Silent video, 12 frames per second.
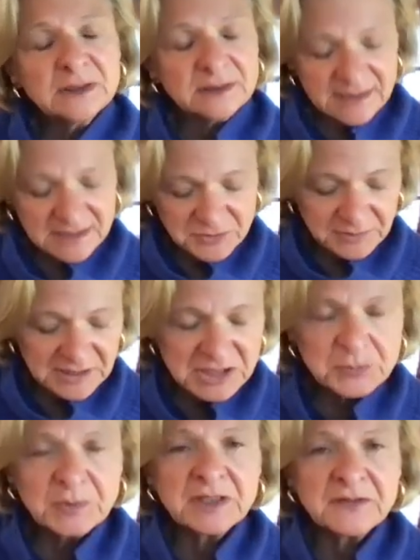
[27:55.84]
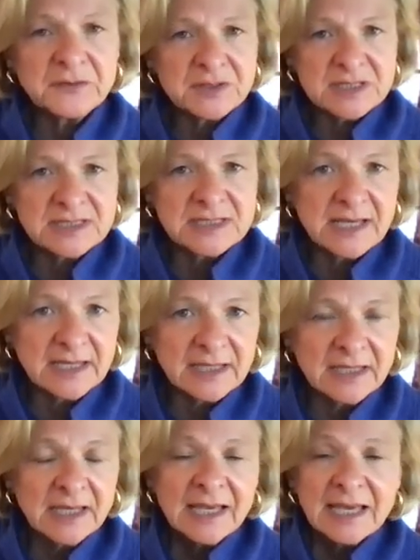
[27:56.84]
that's really sweet of you to say.
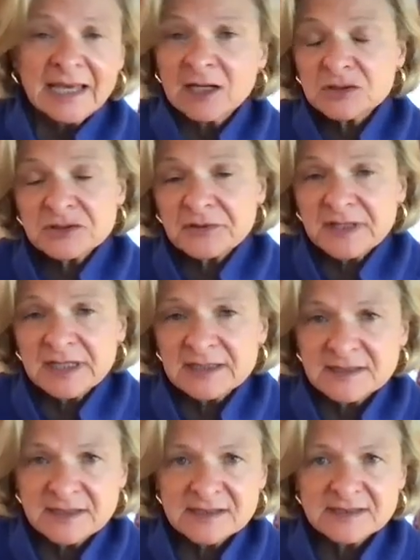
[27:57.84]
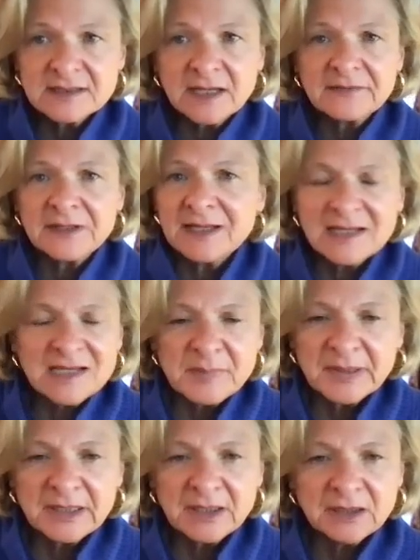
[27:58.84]
And I also think, as an aside, that
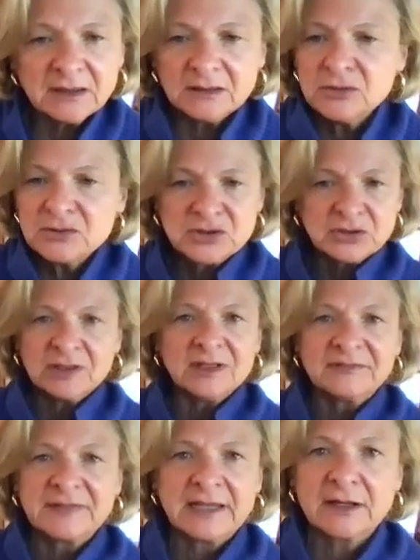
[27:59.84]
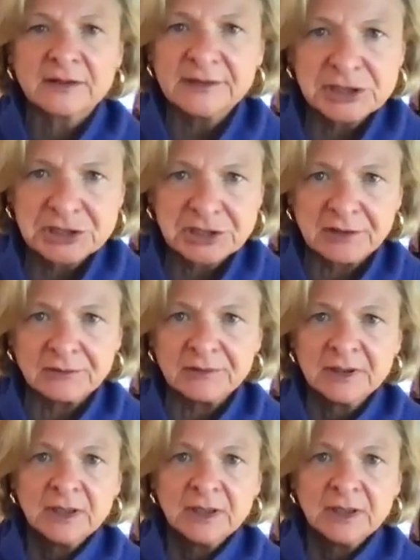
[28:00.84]
anybody who's good enough to get on this show,